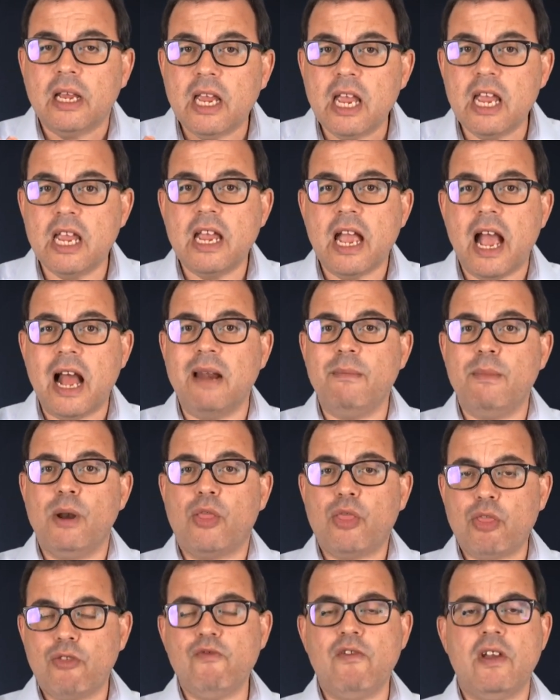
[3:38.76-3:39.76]
Key
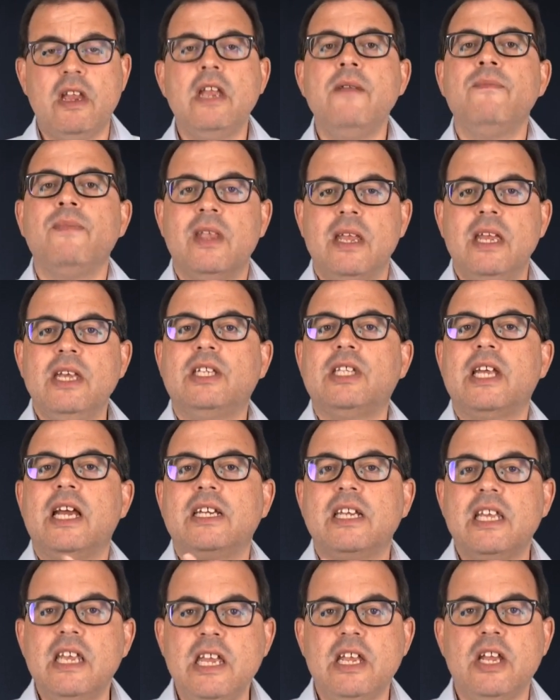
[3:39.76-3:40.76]
element three is
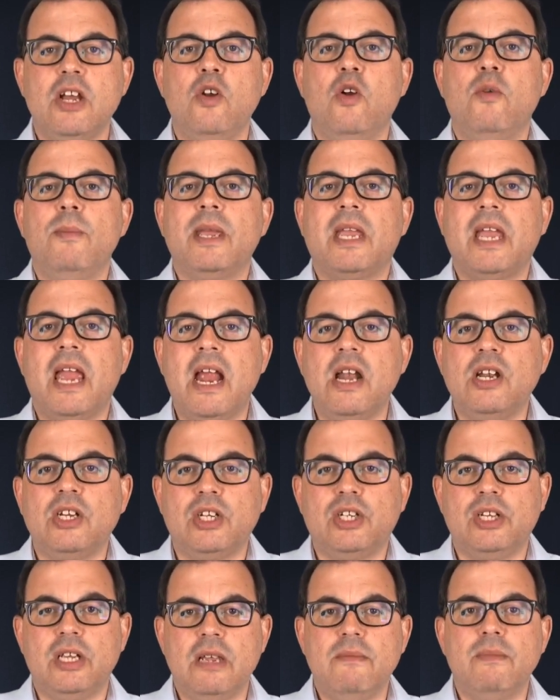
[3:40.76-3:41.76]
that economic
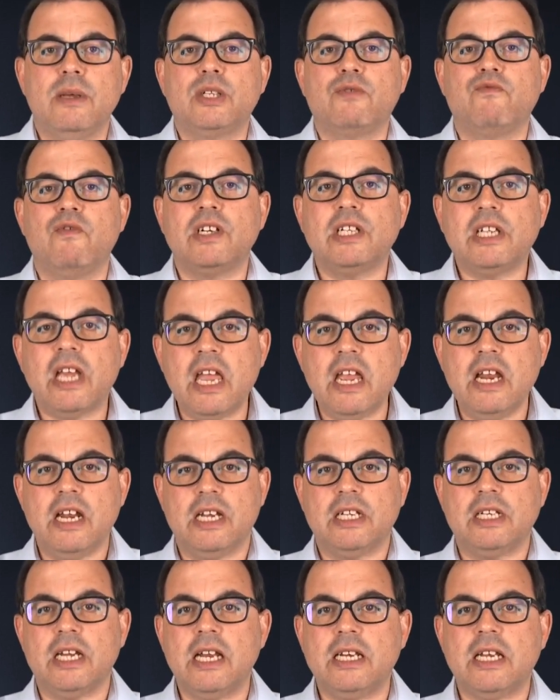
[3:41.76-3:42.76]
entity must retain
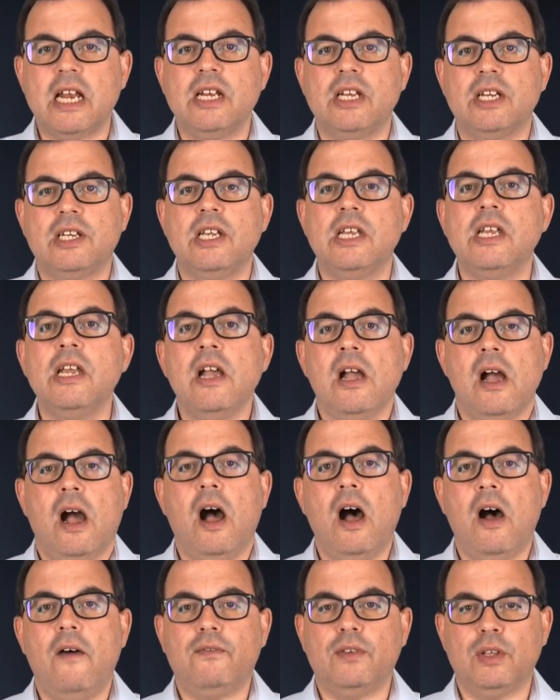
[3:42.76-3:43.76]
its identity
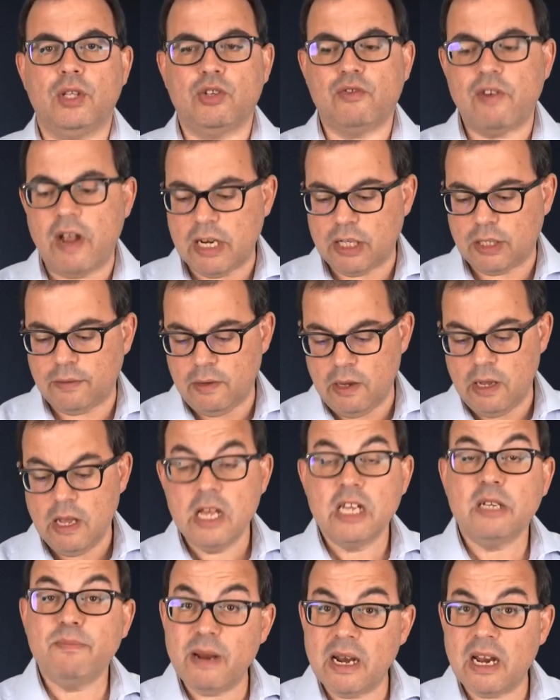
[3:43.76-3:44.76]
after the transfer.
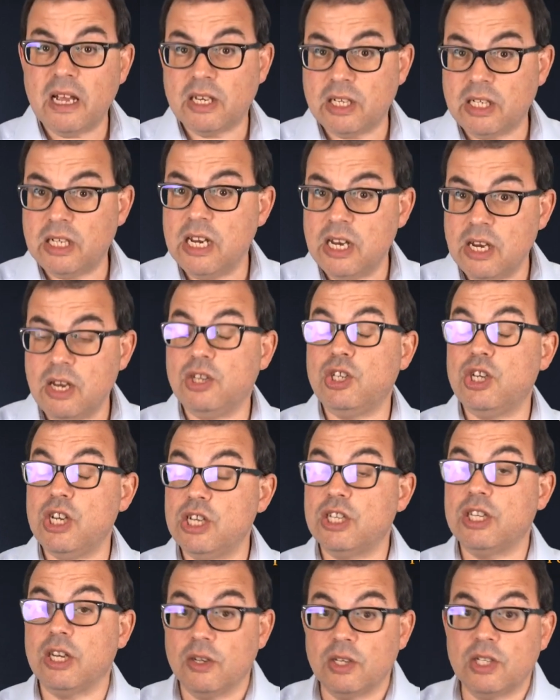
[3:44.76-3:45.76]
It's a bit like sea,
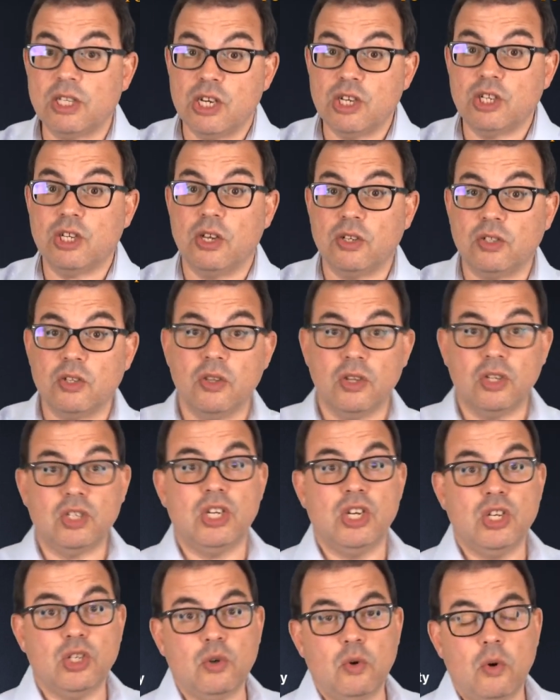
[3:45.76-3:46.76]
she sells seashells on the
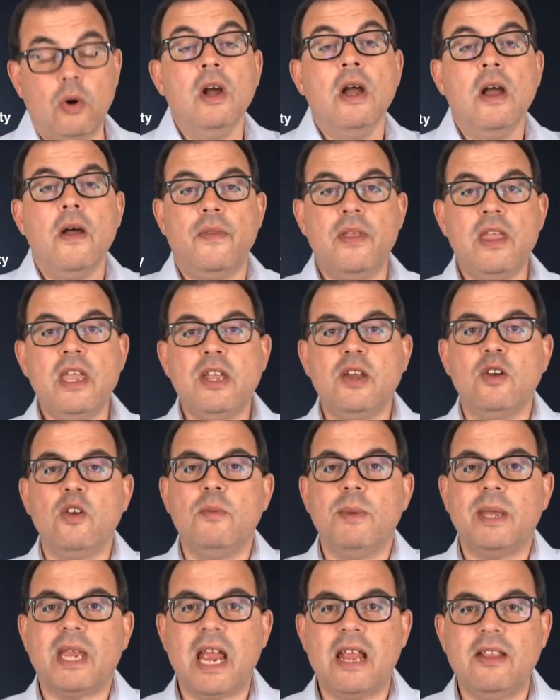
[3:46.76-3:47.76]
seashore. The
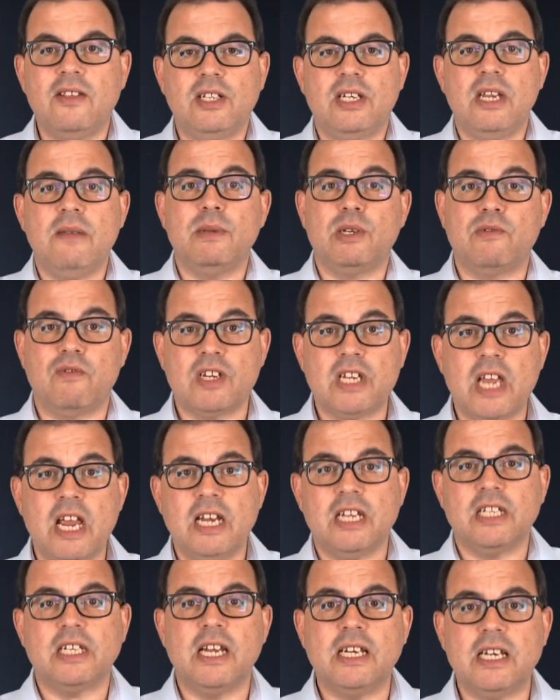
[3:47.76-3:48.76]
economic entity must
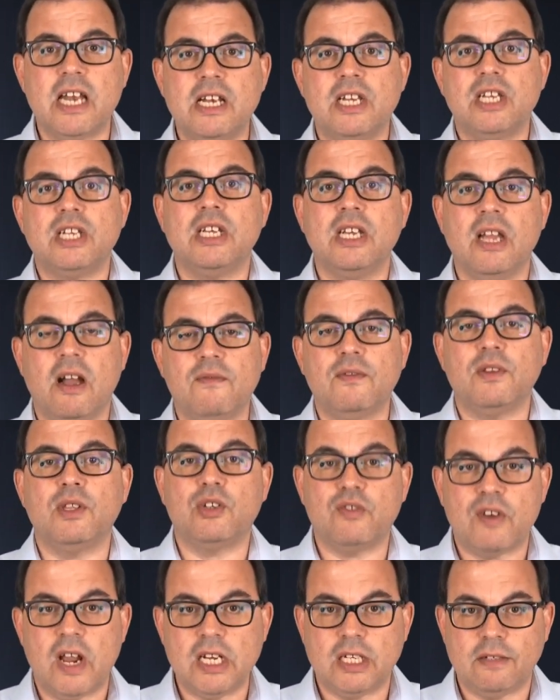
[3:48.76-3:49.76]
retain its identity after
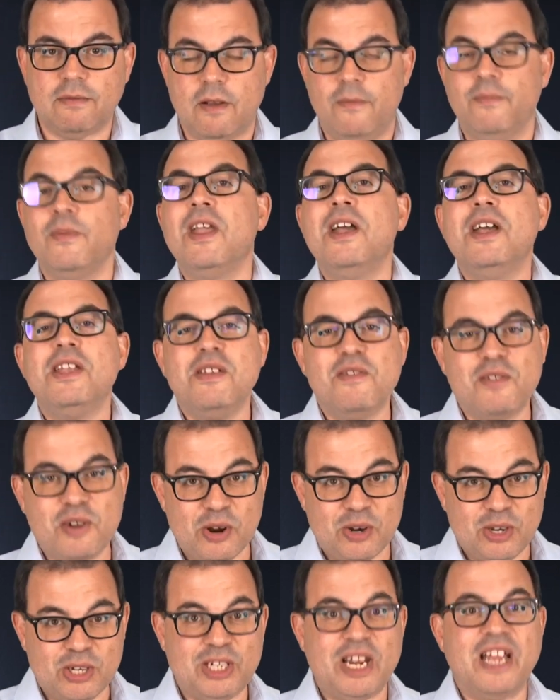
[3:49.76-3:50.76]
the transfer. You've
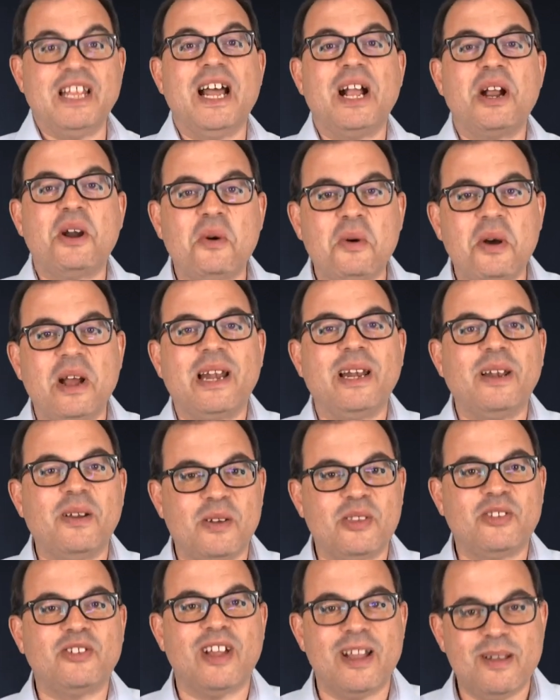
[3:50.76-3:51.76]
got to say that quite a
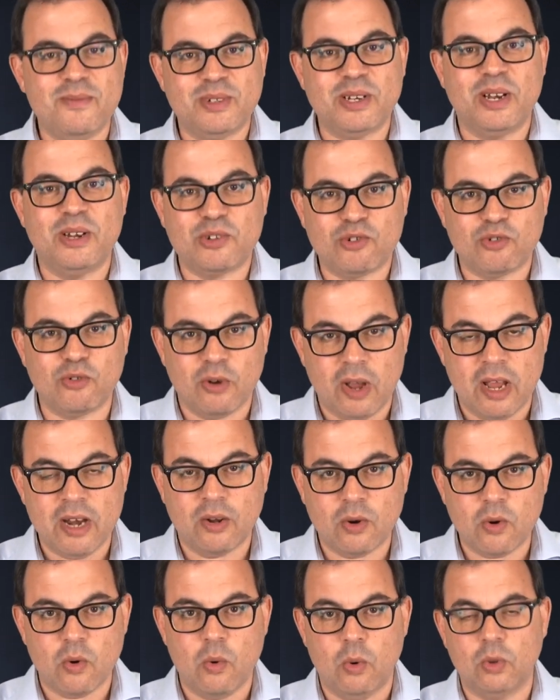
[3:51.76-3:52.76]
lot of times in a, tr-
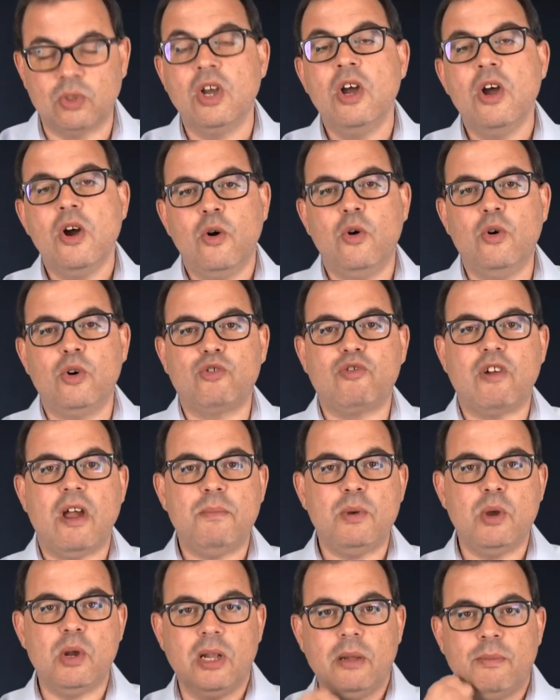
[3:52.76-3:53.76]
in a court or
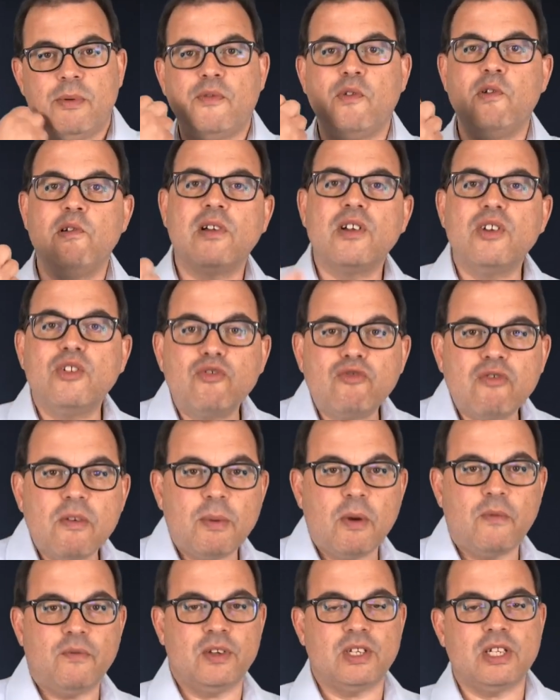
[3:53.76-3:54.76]
tribunal before it can
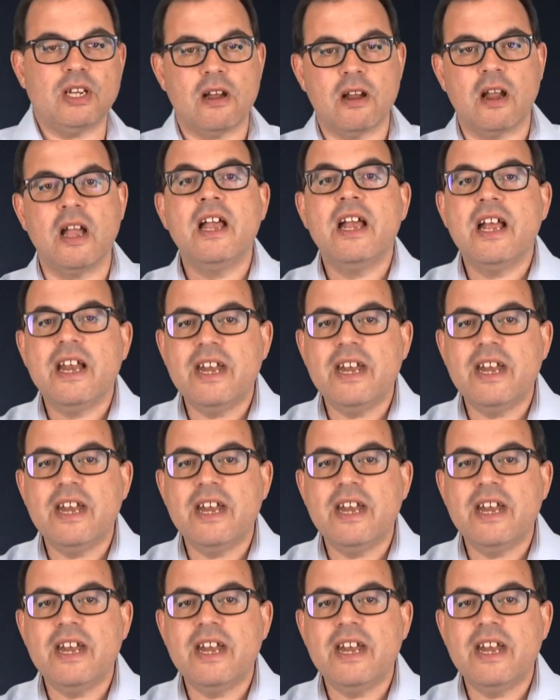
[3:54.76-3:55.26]
trip off the tongue